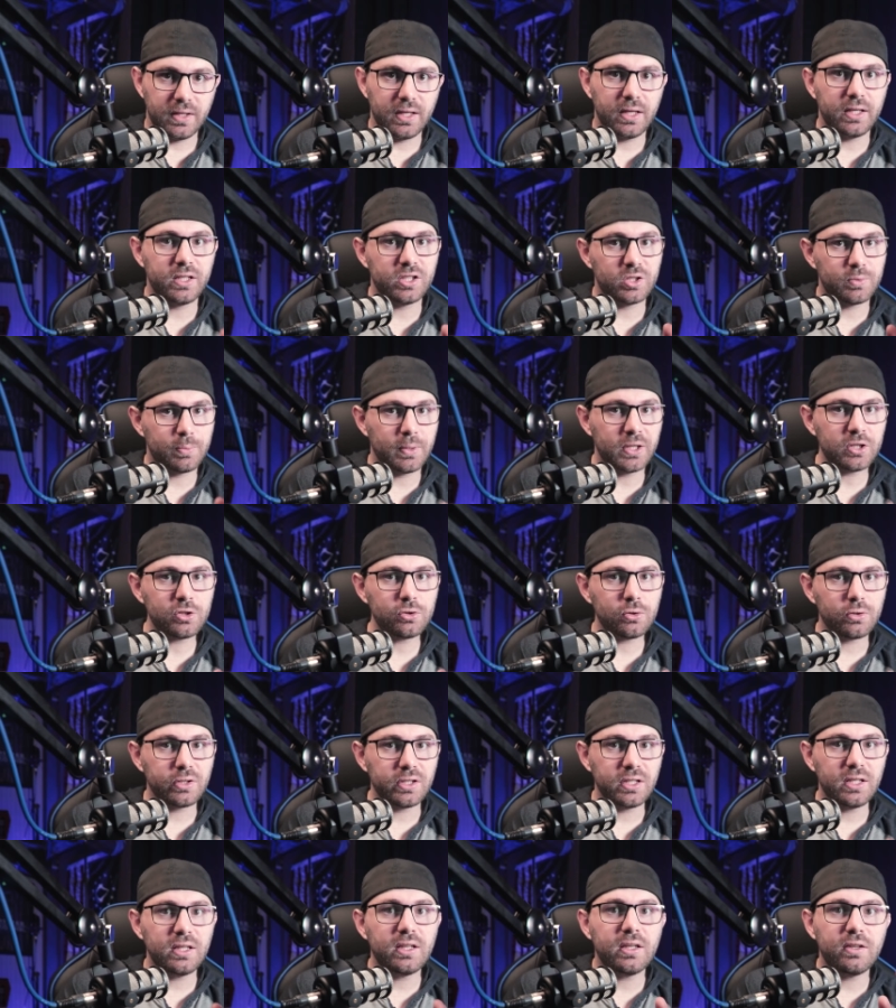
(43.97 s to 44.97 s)
and
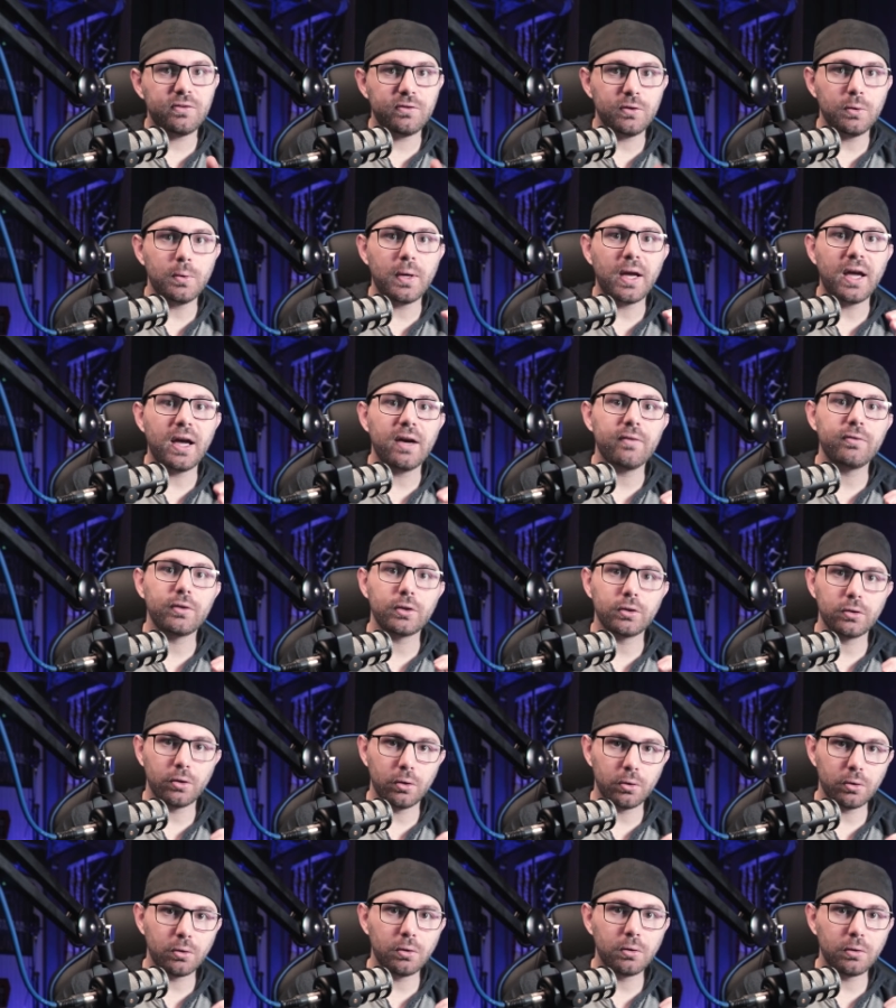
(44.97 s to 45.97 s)
especially if you have a
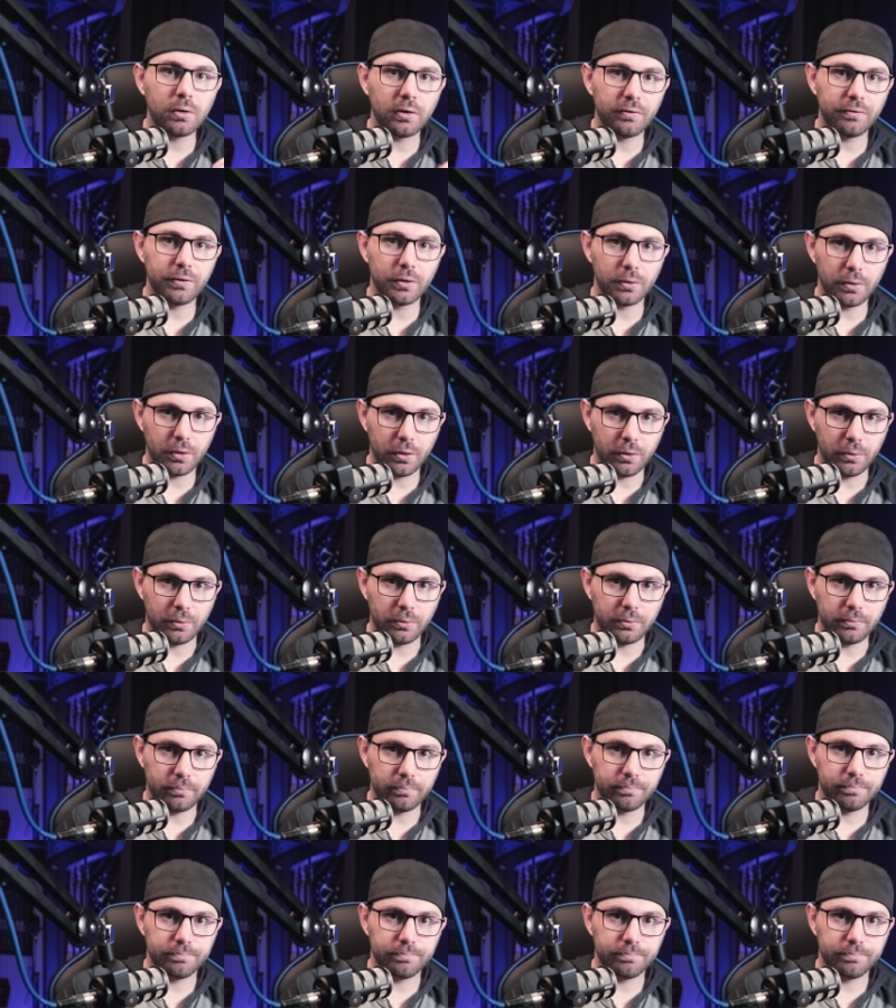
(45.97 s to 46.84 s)
logo of your own.